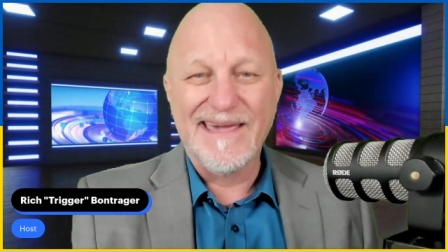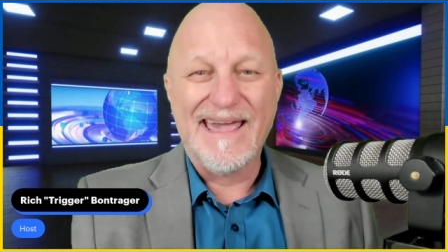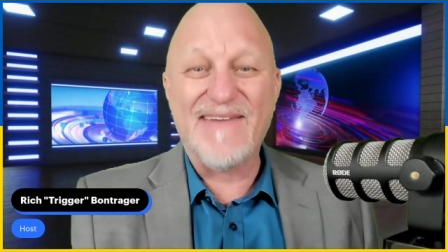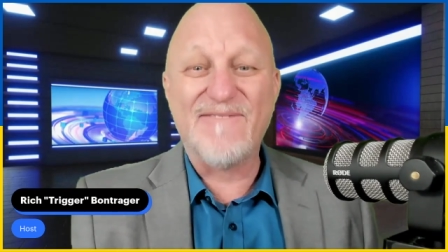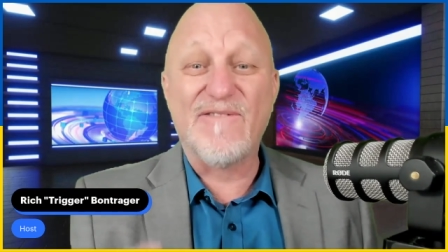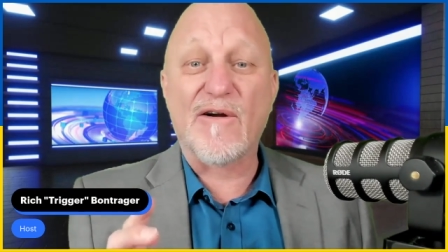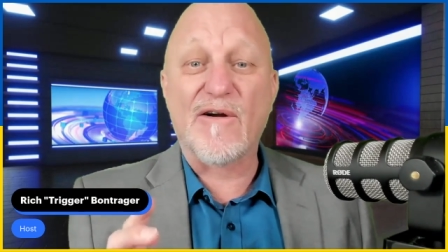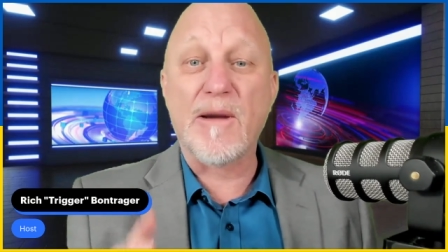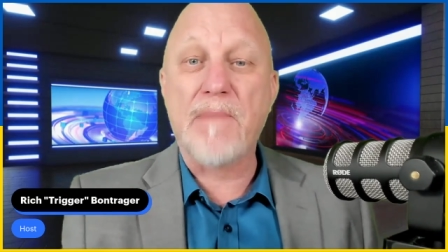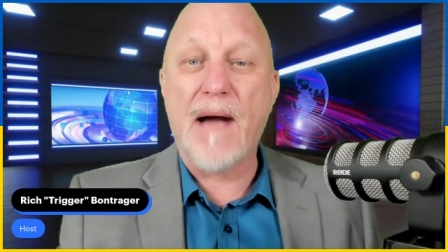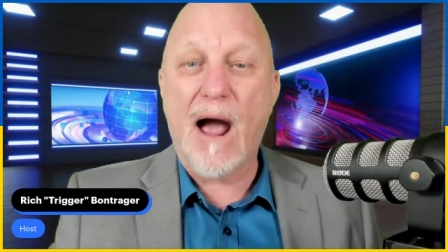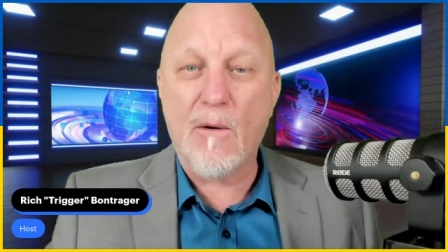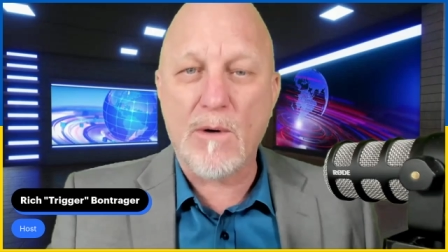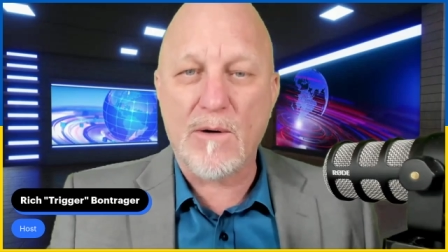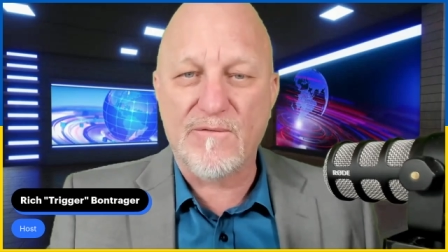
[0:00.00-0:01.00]
and very
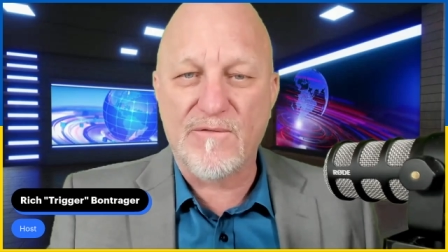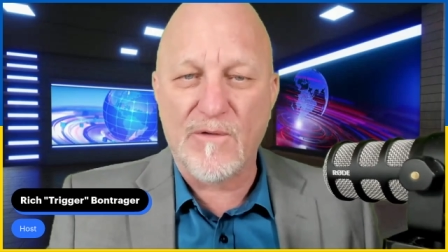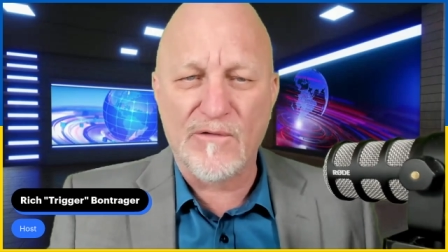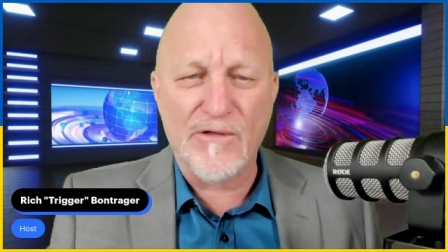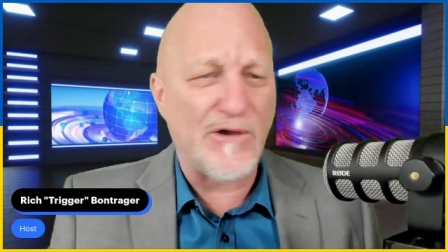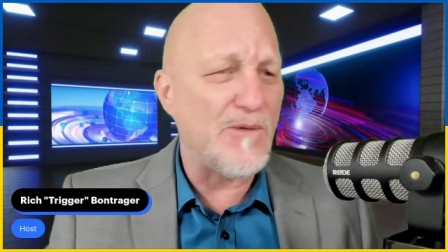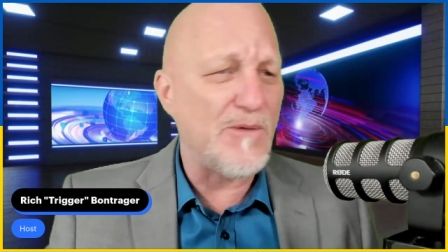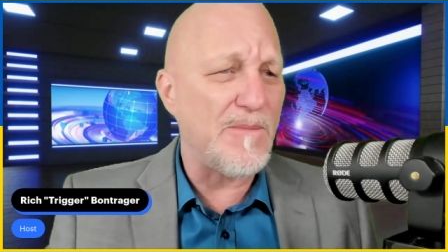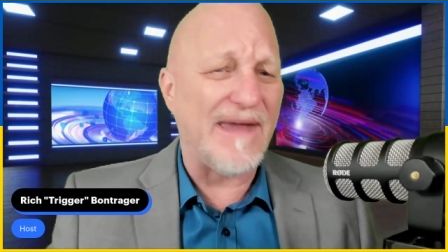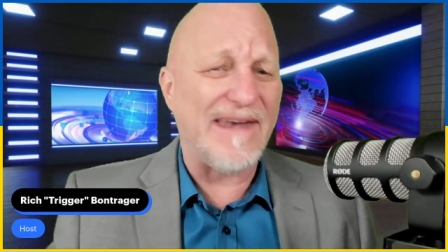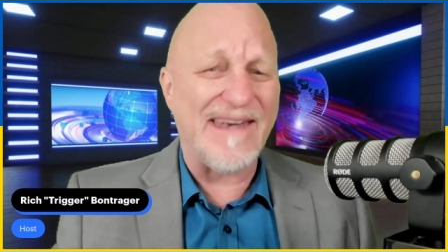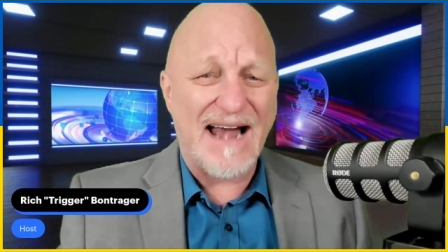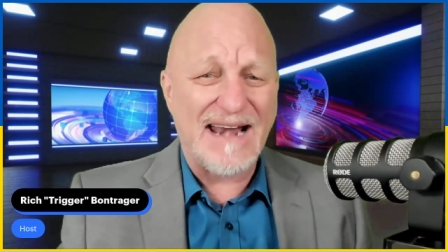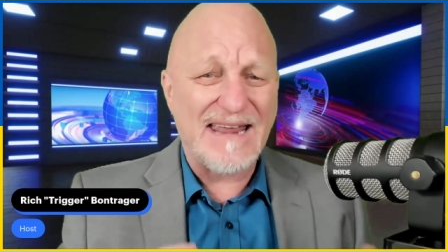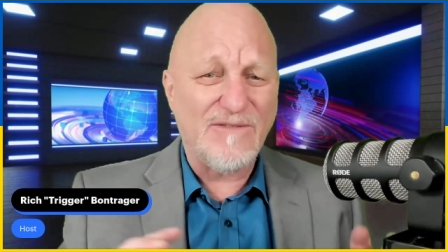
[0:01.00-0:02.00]
powerful that you may
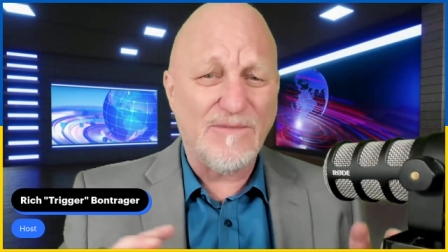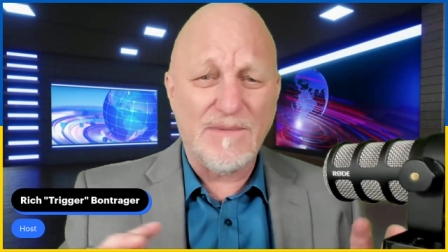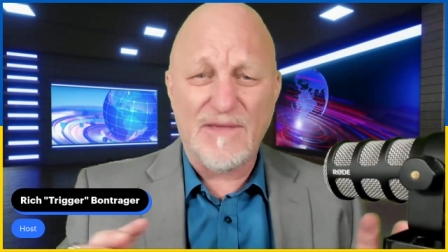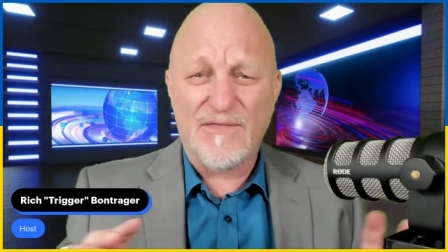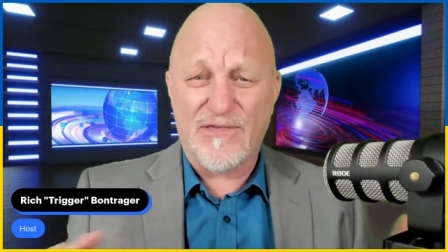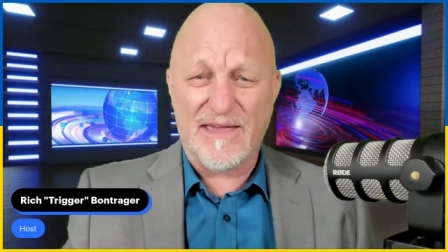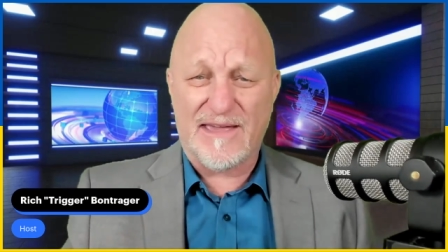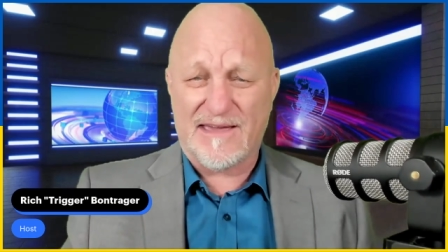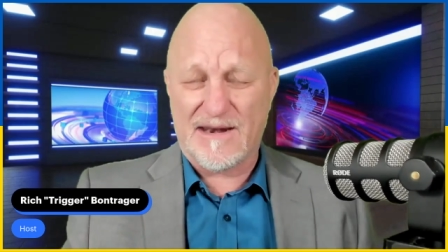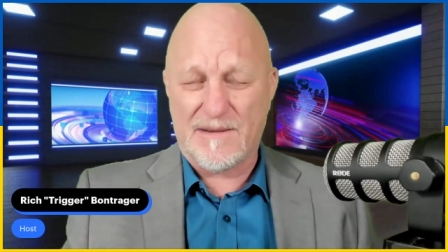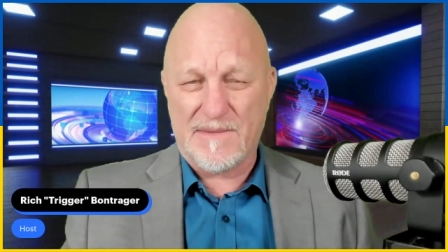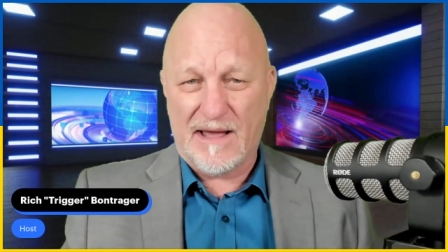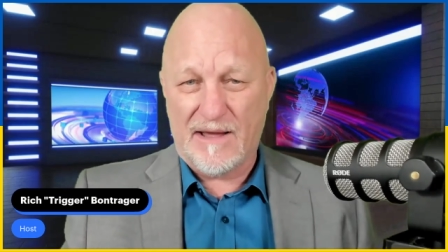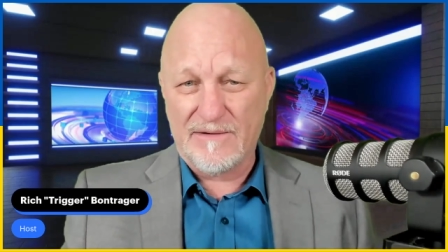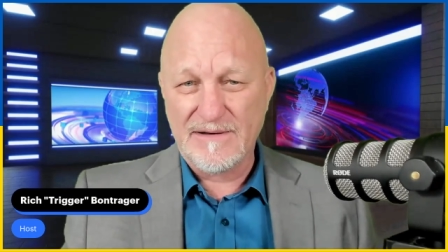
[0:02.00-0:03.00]
not even be thinking
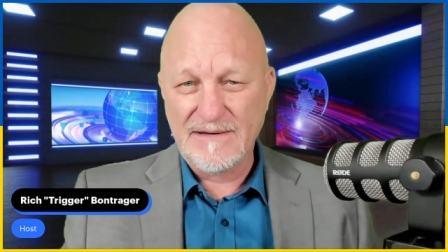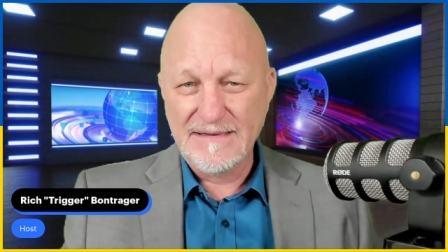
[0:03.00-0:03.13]
about.